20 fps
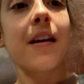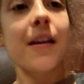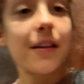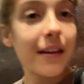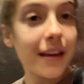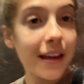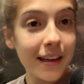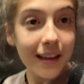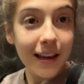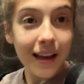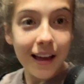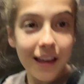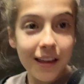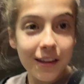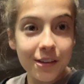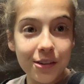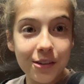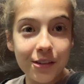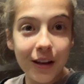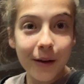Okay
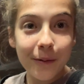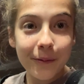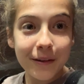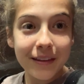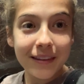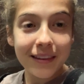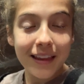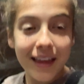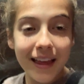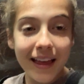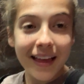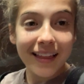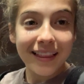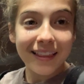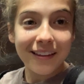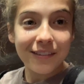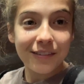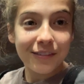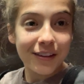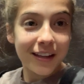guys, so now we're in the
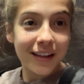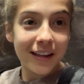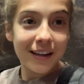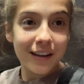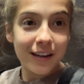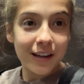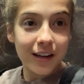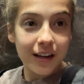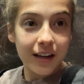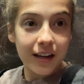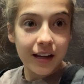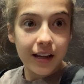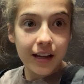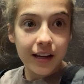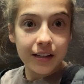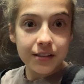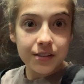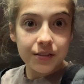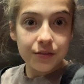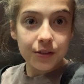elevator and
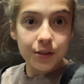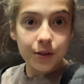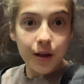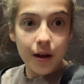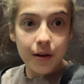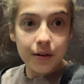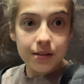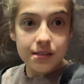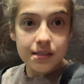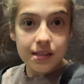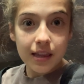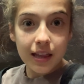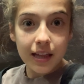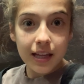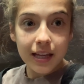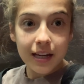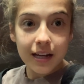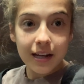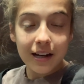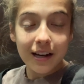it's a few hours
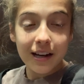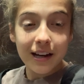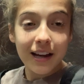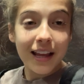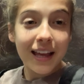later